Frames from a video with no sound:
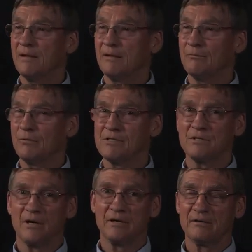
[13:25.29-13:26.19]
And we
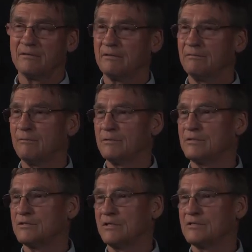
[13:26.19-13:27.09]
started
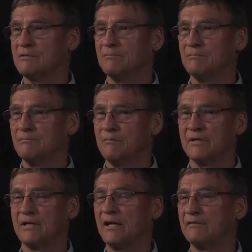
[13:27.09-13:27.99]
with such
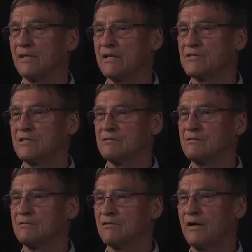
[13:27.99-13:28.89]
mundane things is
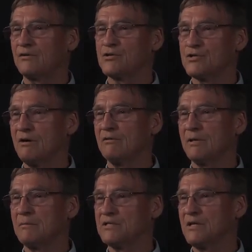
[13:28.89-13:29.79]
trying to shovel
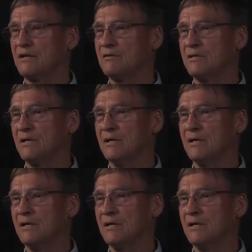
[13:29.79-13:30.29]
them, et cetera.